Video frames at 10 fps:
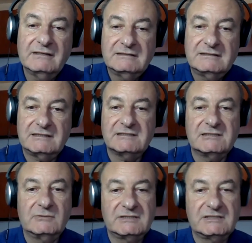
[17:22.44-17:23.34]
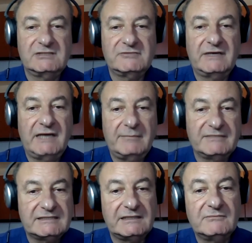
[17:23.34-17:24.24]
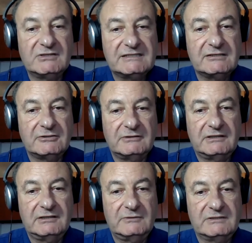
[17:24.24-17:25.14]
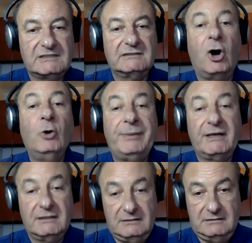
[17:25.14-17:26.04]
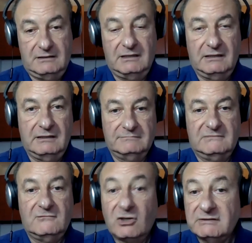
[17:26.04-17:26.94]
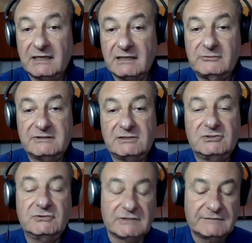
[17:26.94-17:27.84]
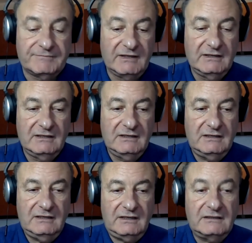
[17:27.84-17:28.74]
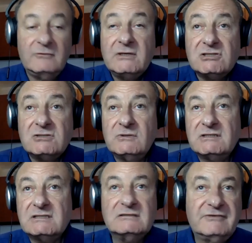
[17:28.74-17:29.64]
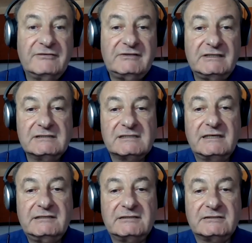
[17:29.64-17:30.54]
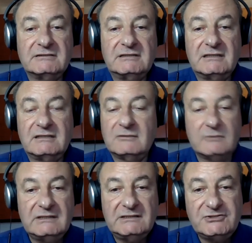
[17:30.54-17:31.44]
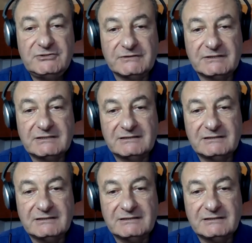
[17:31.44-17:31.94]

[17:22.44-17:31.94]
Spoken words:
since there was an Israeli embassy in Moscow and there was an open contact with the Jews. And the question was, 50 years later, where are the Jews?